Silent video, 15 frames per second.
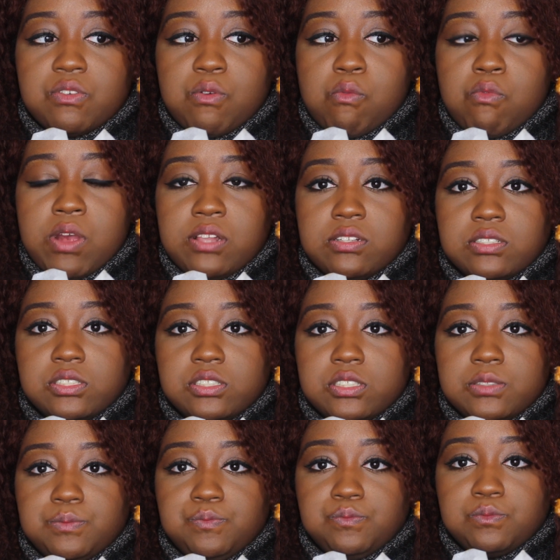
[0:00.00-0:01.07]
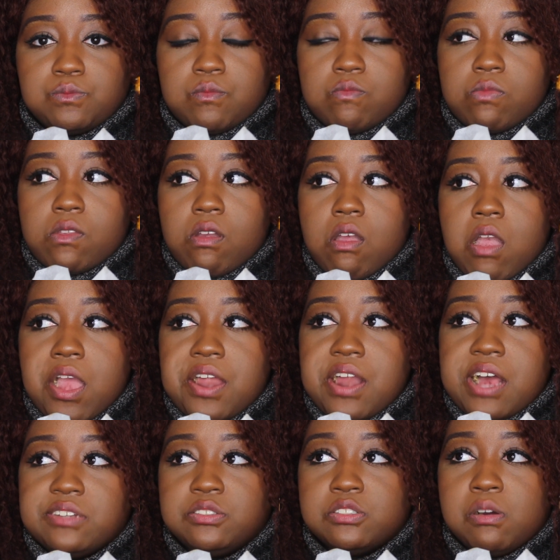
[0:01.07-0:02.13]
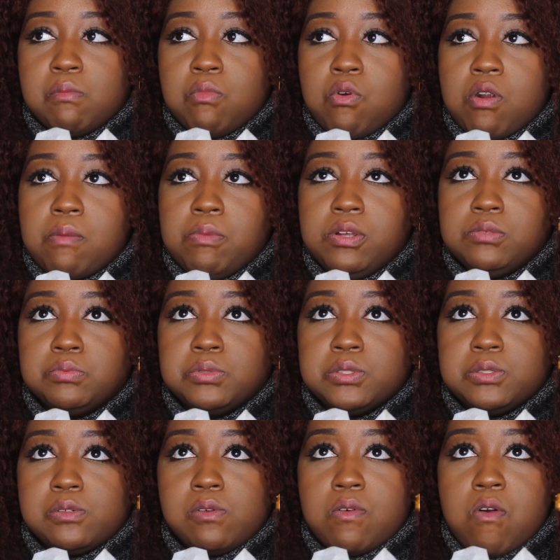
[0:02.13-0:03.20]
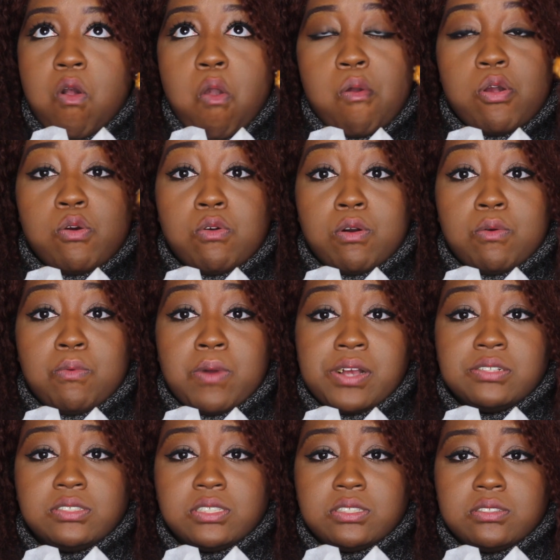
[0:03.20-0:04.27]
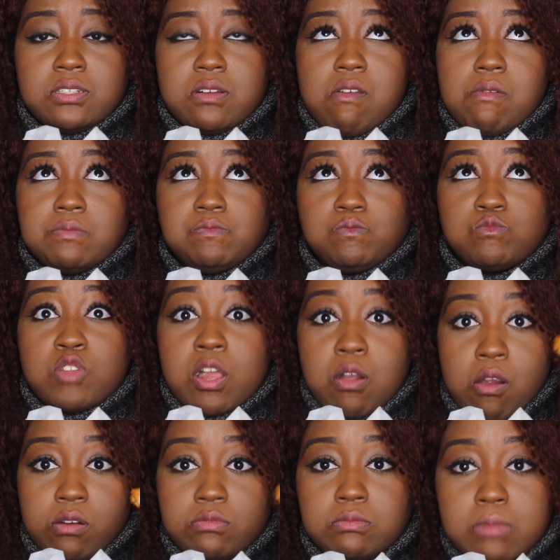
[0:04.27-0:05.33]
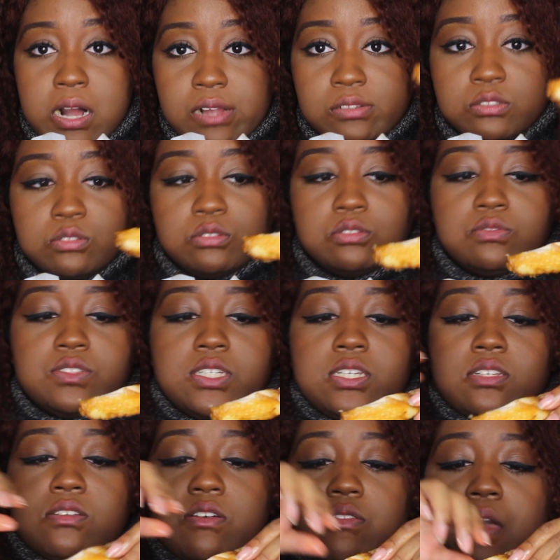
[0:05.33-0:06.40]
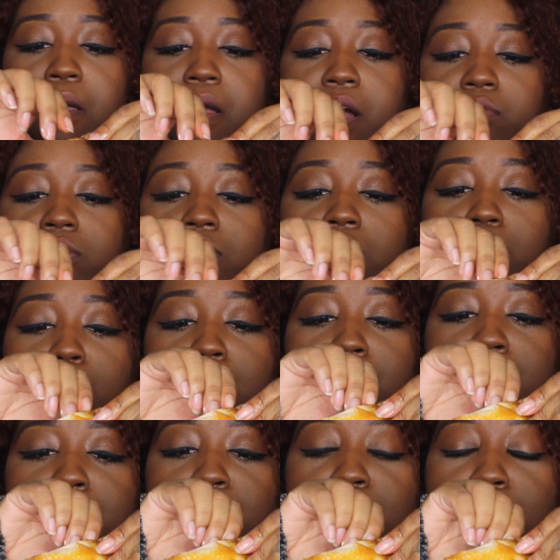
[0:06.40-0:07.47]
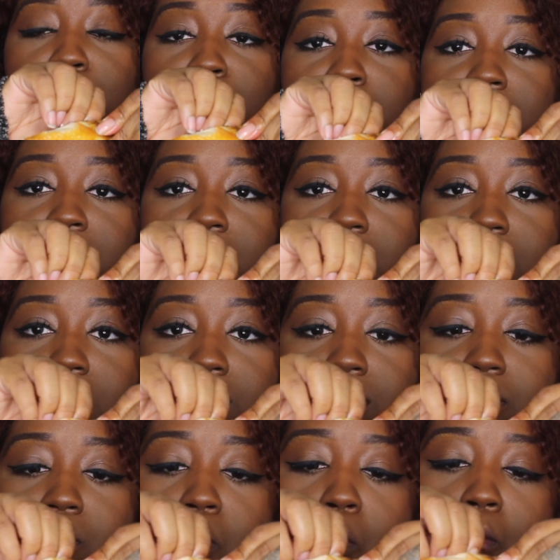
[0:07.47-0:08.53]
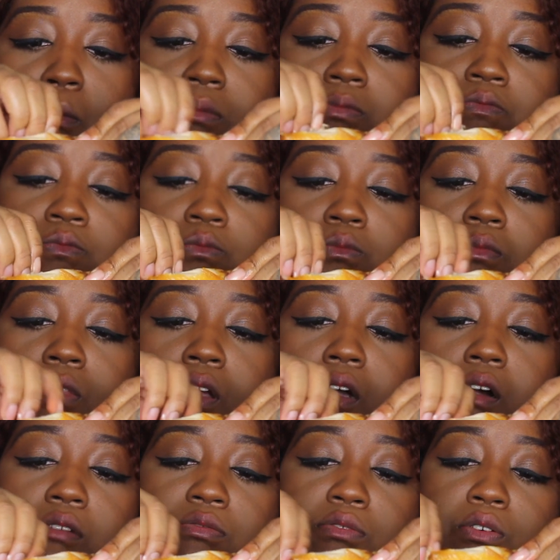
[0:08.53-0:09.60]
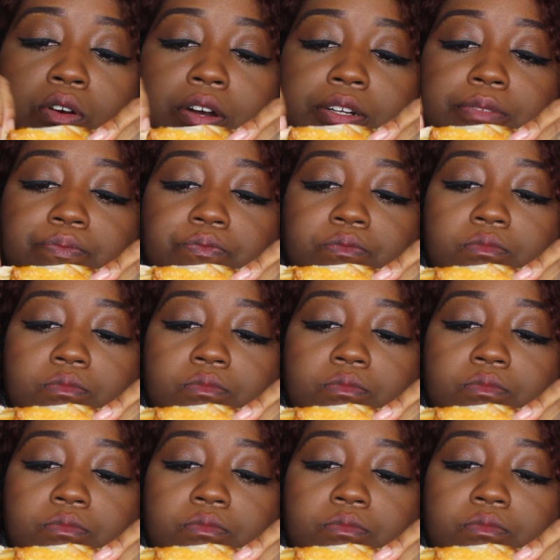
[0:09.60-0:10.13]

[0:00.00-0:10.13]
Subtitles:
waitlisted. And I saw more people who were waitlisted, like on my news feeds and all that. I was seeing more people who were waitlisted for